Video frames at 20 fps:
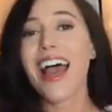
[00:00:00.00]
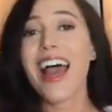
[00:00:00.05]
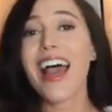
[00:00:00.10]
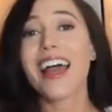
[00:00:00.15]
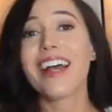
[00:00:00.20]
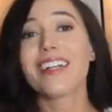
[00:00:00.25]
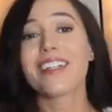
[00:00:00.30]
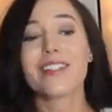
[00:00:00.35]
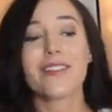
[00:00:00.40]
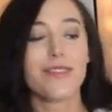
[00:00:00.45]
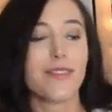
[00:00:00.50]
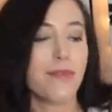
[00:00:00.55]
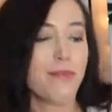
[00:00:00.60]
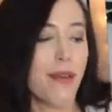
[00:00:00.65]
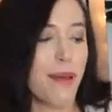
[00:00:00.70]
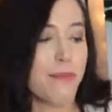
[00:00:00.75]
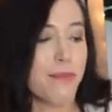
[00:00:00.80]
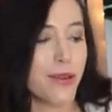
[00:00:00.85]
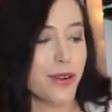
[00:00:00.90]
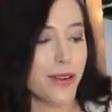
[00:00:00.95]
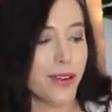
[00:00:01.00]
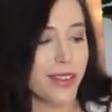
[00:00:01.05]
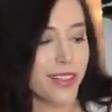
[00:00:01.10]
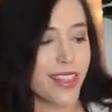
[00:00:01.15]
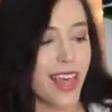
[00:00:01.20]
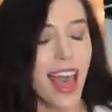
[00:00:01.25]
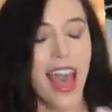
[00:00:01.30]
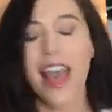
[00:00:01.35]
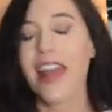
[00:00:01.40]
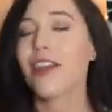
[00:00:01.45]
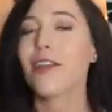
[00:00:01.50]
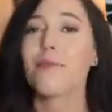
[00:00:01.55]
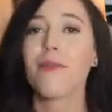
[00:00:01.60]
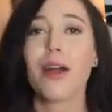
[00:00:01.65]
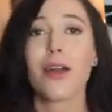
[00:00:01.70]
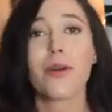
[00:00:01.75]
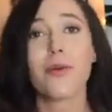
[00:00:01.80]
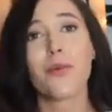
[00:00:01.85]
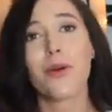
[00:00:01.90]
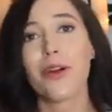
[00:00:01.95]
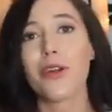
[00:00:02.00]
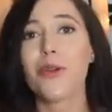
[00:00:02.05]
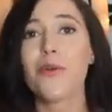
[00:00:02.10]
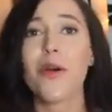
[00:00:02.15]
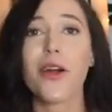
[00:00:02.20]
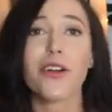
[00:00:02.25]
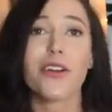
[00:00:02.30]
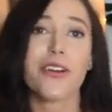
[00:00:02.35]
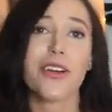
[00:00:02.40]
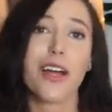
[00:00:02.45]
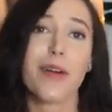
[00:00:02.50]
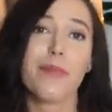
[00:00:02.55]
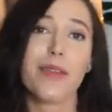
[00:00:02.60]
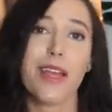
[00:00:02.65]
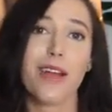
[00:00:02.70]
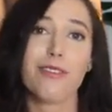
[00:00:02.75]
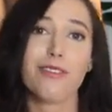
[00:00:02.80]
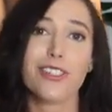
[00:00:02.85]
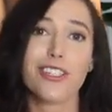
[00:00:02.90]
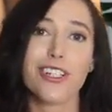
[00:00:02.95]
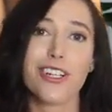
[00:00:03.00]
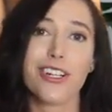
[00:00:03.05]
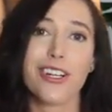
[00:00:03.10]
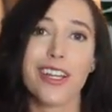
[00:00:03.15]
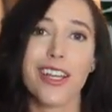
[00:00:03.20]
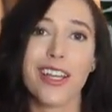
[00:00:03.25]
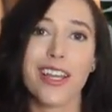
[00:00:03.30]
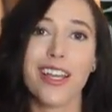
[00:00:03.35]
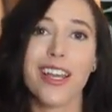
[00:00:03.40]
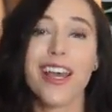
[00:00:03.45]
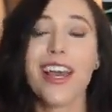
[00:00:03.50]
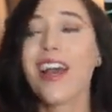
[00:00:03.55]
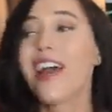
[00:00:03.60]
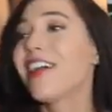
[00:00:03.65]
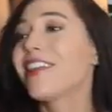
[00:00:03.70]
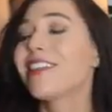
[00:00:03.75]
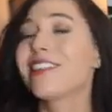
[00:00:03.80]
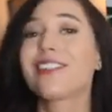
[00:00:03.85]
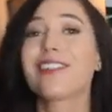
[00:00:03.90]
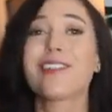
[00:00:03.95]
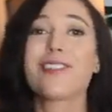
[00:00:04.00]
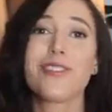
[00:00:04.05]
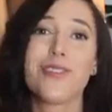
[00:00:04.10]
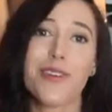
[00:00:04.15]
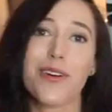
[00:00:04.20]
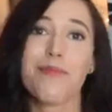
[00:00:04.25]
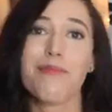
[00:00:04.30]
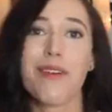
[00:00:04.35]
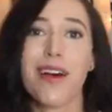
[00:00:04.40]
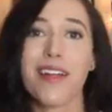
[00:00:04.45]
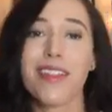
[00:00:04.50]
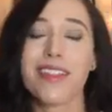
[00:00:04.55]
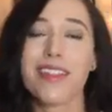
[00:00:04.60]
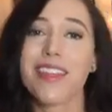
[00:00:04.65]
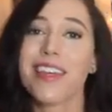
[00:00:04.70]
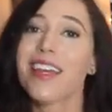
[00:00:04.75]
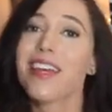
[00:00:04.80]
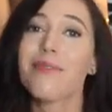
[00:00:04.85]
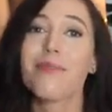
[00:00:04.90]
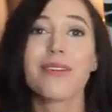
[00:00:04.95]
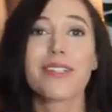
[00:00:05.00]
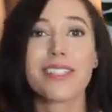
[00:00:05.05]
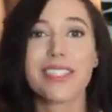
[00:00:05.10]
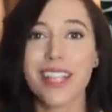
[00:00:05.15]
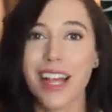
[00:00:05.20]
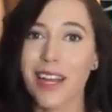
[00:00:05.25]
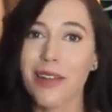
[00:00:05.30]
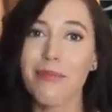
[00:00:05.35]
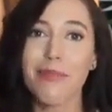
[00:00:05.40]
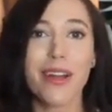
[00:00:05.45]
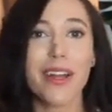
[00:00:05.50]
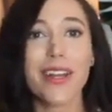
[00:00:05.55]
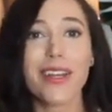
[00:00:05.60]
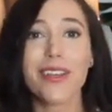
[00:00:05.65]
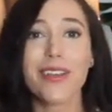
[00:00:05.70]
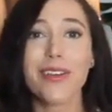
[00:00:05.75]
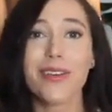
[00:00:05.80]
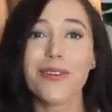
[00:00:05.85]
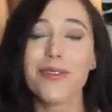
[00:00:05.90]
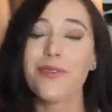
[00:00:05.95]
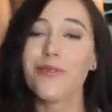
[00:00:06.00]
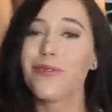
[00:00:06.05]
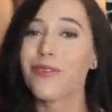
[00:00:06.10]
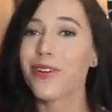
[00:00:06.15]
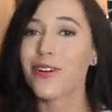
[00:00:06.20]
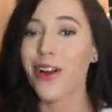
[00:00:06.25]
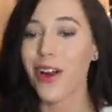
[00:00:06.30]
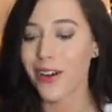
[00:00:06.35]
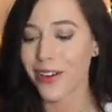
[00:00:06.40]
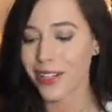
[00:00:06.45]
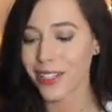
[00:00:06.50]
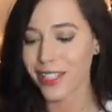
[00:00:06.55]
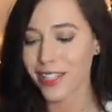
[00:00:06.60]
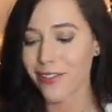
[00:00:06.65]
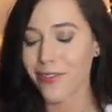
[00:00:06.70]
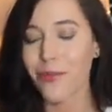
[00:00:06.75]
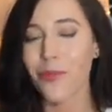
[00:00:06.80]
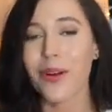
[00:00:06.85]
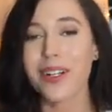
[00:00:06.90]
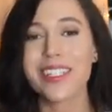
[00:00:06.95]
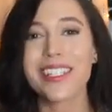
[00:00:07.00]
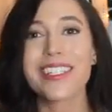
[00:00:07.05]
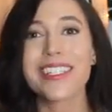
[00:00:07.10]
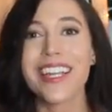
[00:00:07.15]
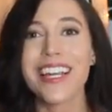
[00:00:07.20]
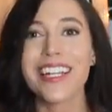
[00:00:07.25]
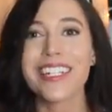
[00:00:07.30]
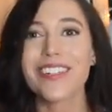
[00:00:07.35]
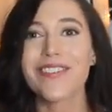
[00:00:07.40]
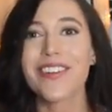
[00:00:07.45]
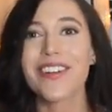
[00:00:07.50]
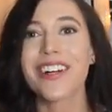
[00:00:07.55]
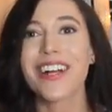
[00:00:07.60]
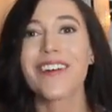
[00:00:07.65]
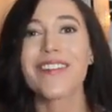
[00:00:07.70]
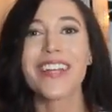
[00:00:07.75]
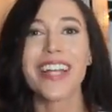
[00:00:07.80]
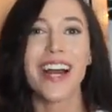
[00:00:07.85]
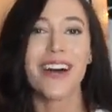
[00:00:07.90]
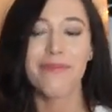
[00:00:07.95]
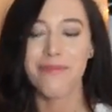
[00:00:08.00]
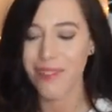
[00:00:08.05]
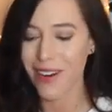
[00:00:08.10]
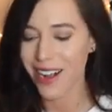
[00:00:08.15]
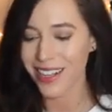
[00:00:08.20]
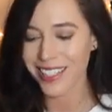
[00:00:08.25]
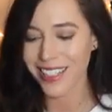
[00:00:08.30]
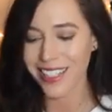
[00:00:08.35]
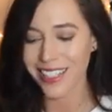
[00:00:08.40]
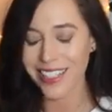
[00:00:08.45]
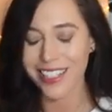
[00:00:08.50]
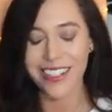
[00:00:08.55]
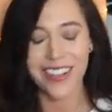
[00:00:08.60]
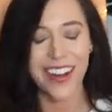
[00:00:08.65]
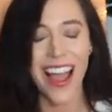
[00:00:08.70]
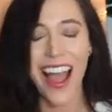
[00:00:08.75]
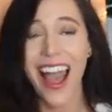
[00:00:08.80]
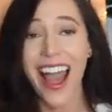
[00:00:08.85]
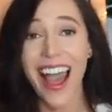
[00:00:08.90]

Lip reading: And remember that no matter where you are in your coming out journey, this is your month. We're celebrating you regardless of what stage of your coming out process you're